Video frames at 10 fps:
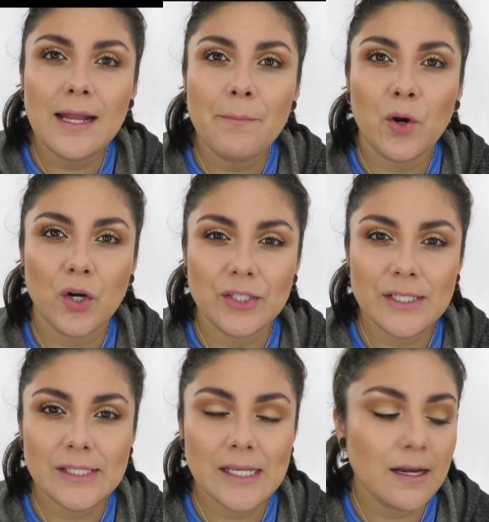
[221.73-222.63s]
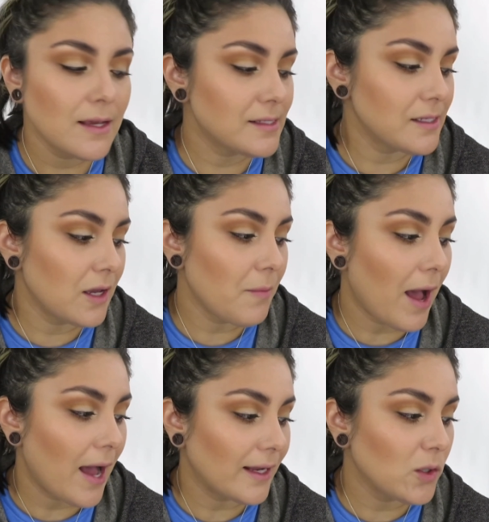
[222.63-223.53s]
up purchasing some
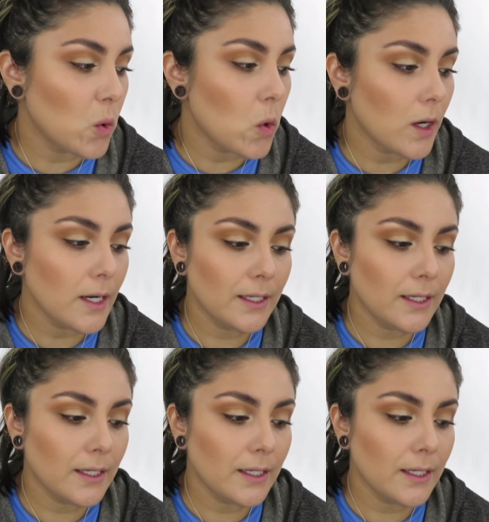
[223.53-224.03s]
Eylure